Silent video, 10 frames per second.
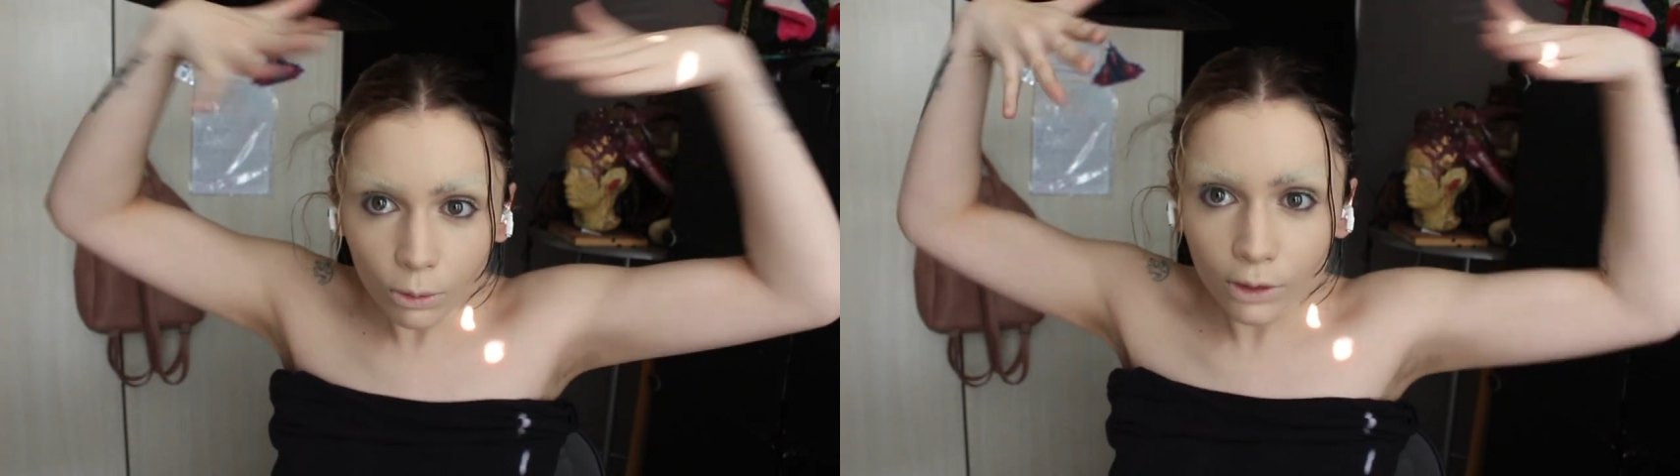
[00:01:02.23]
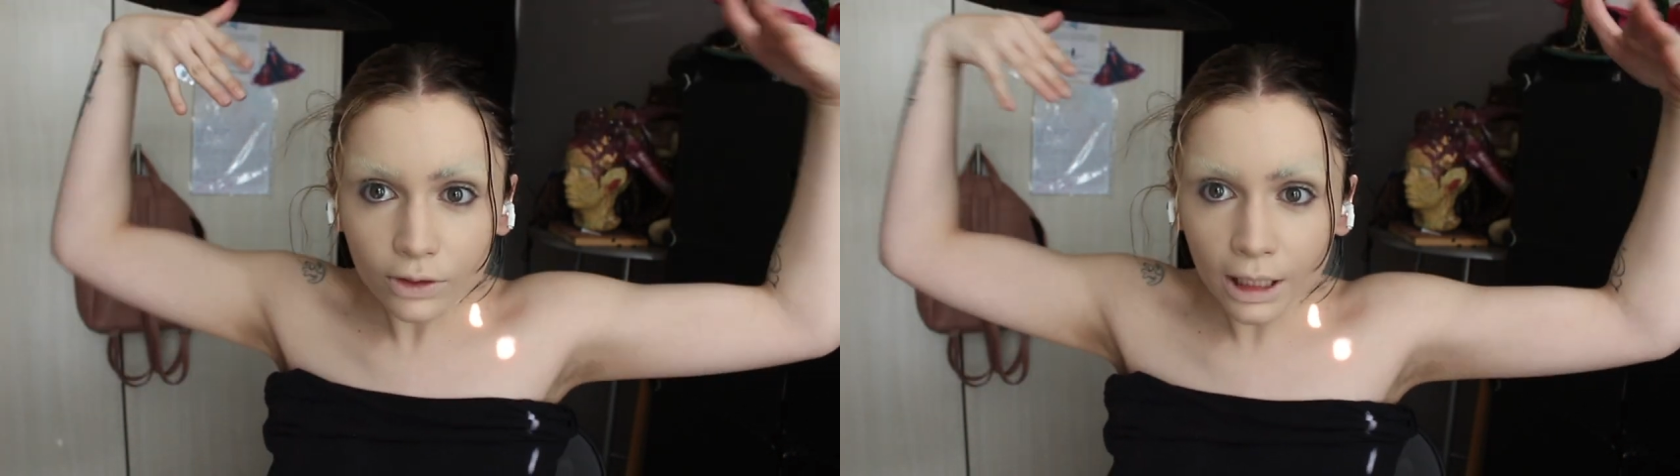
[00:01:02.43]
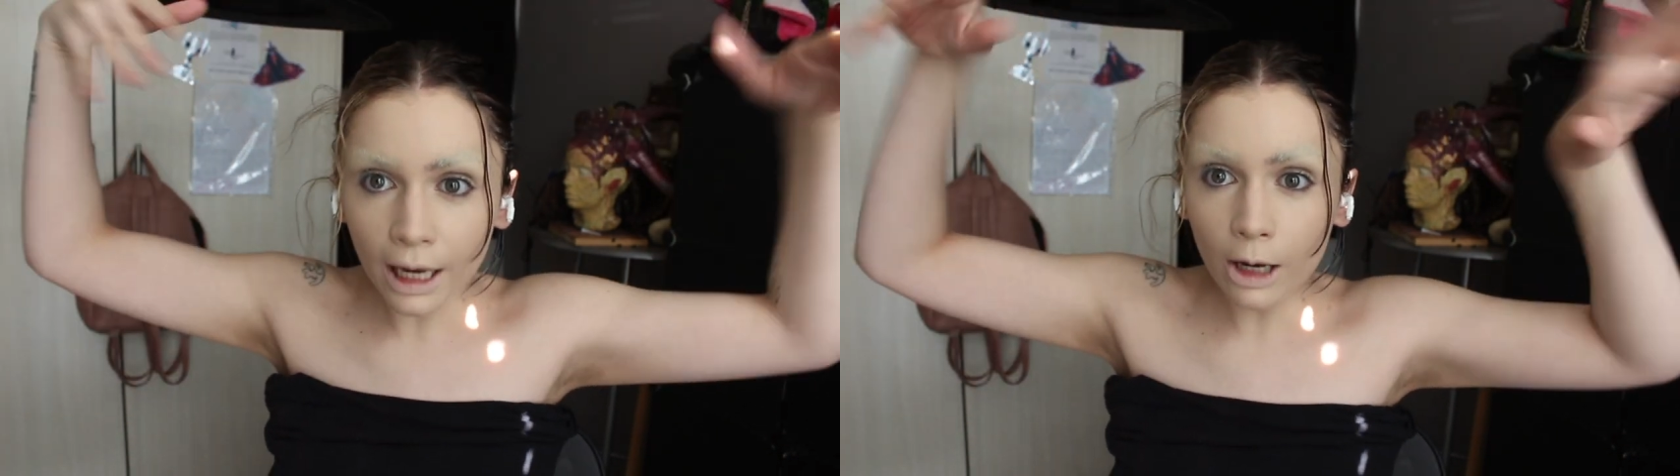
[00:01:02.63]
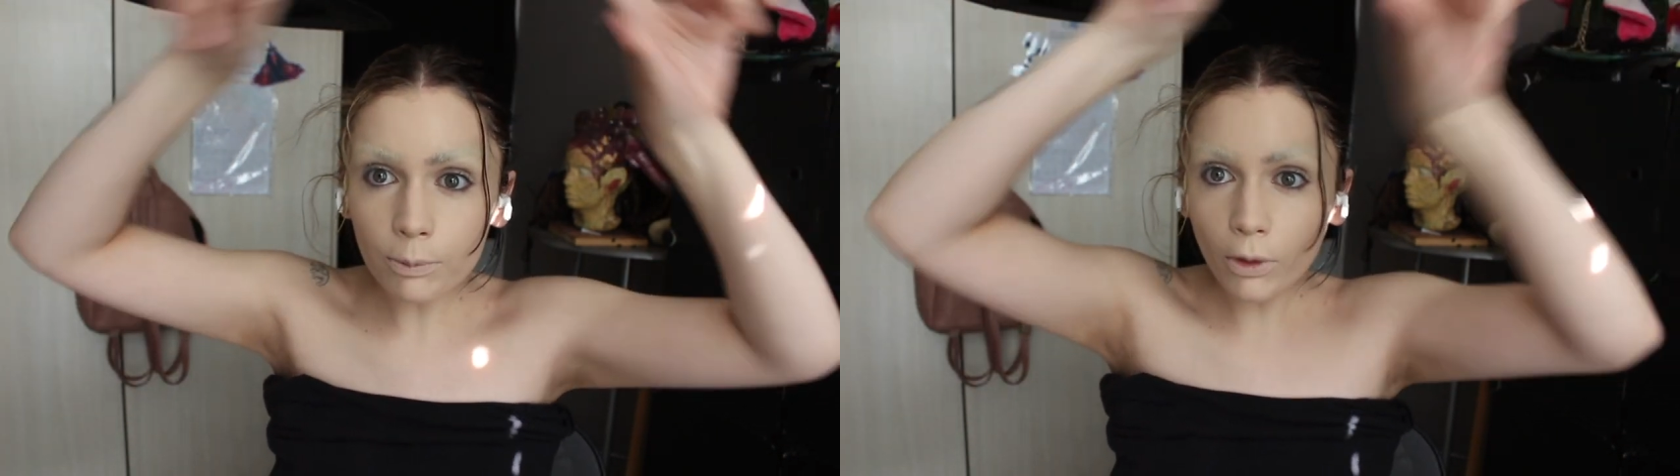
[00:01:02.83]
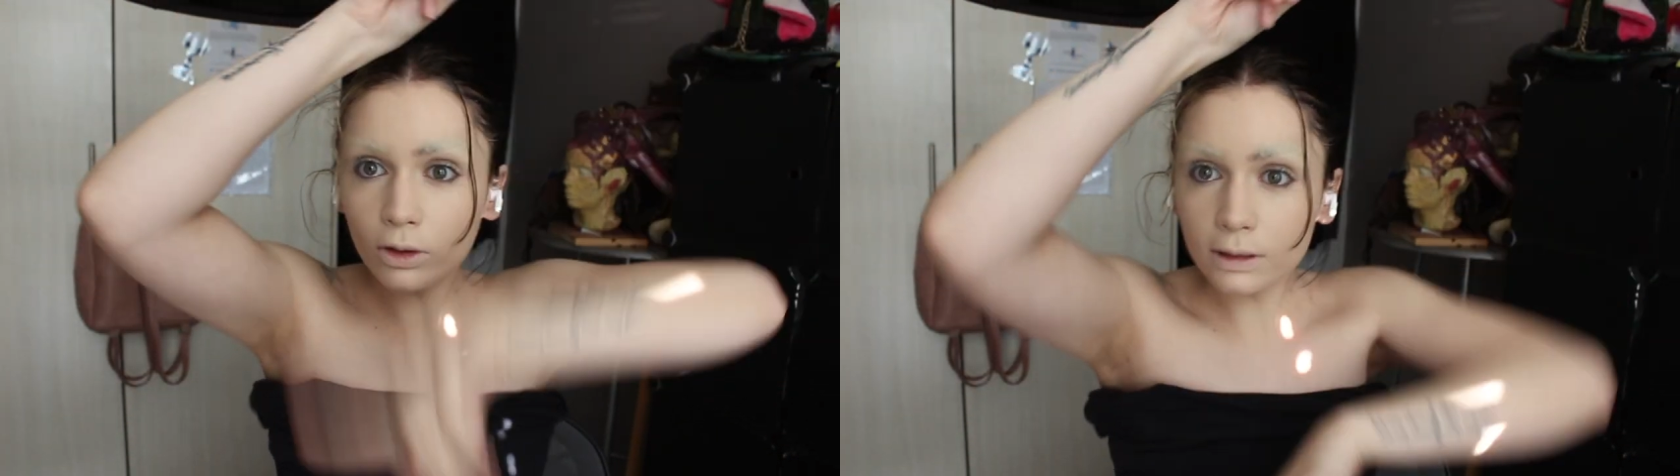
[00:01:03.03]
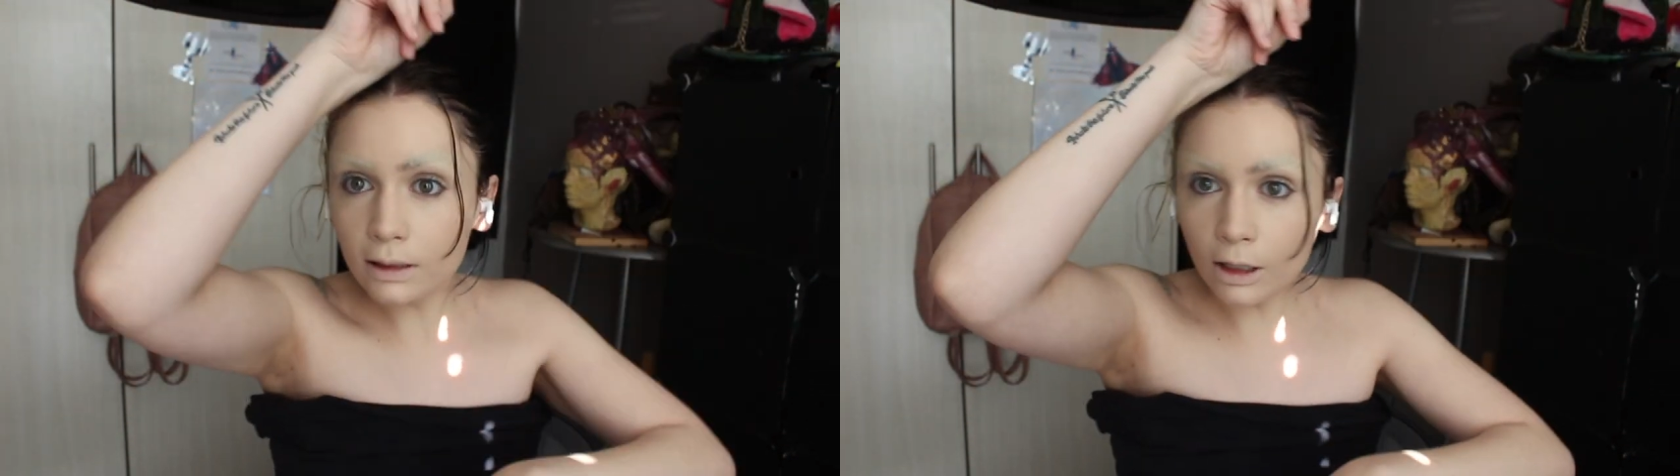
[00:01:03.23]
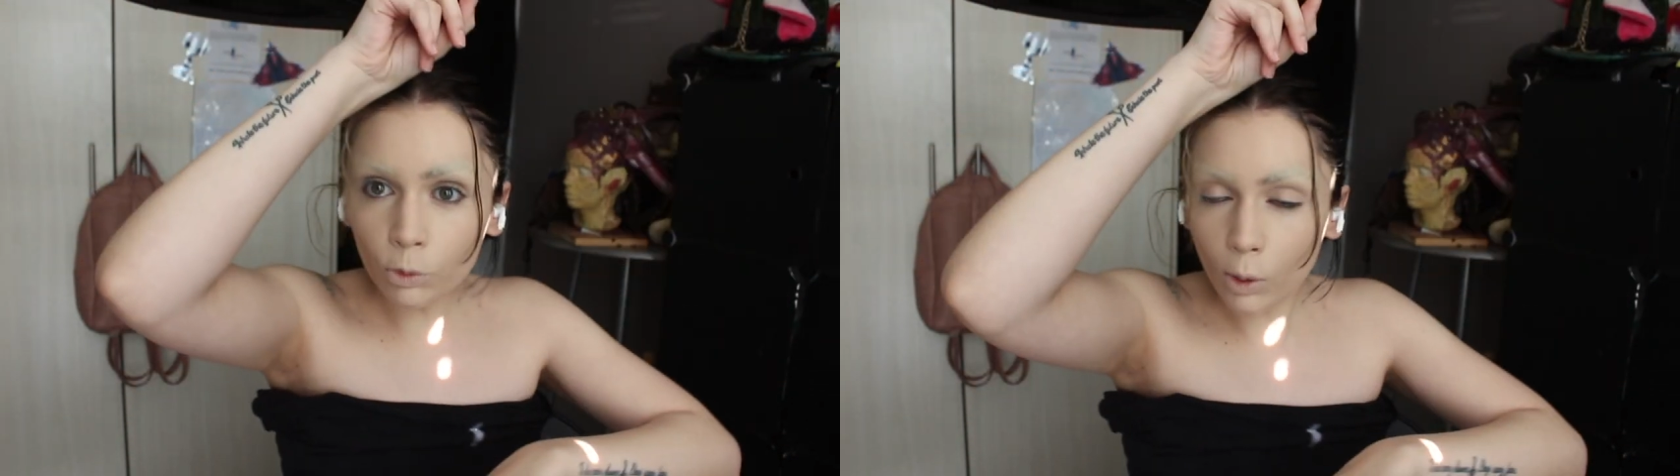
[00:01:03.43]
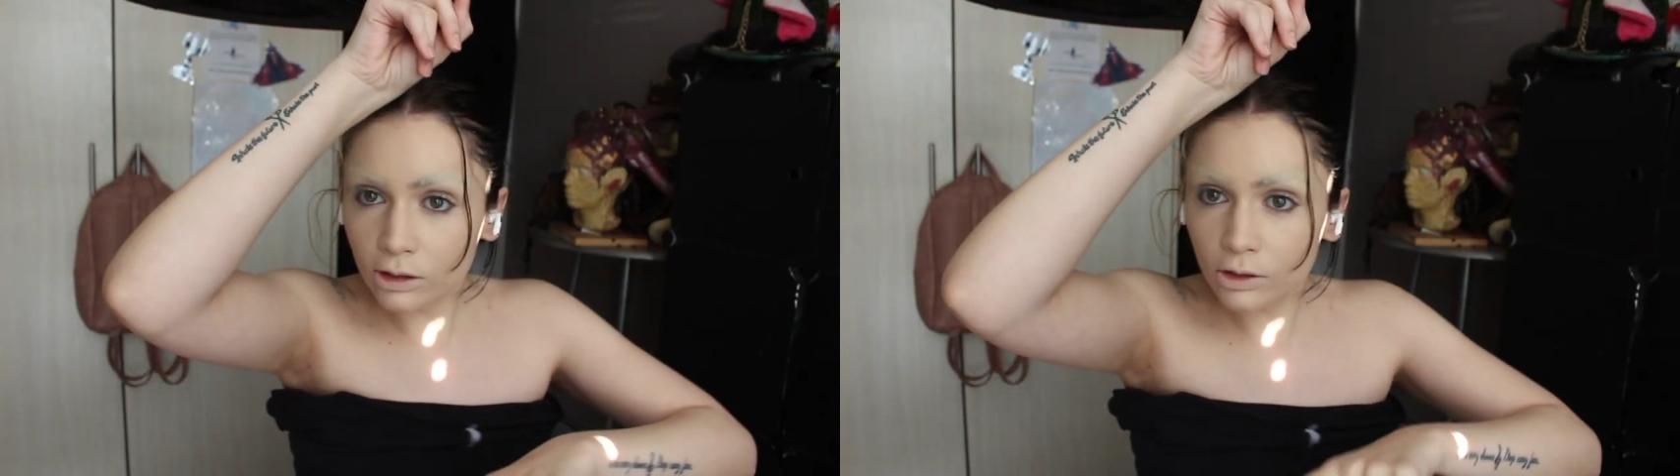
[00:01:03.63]
with the hair parted
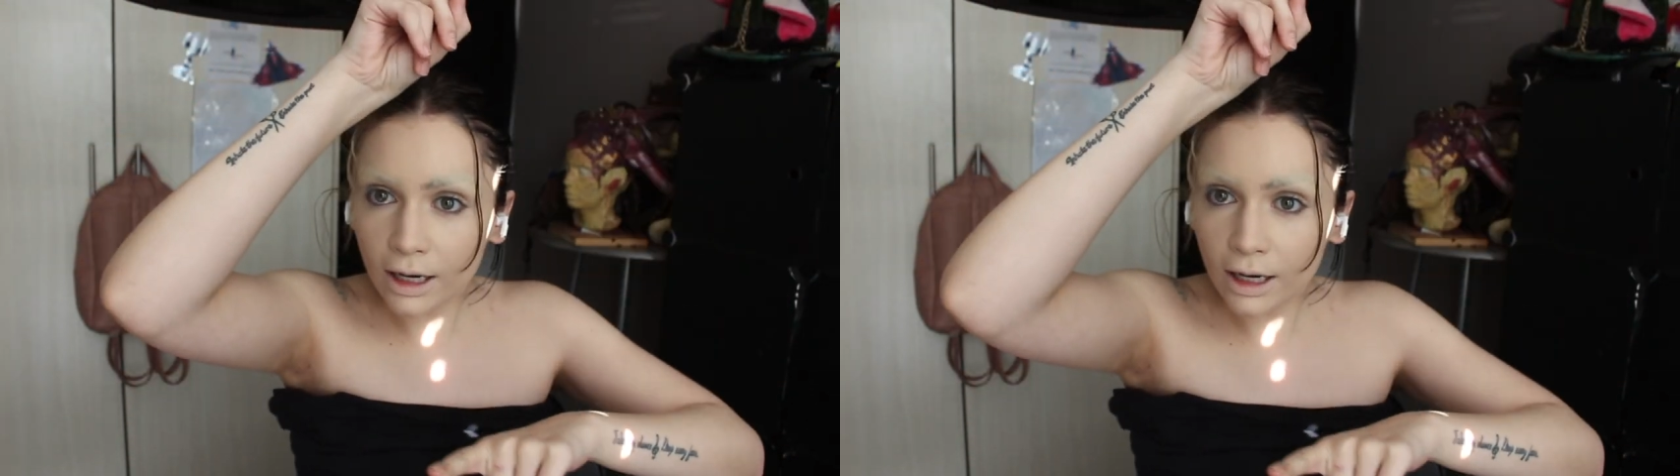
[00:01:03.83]
and one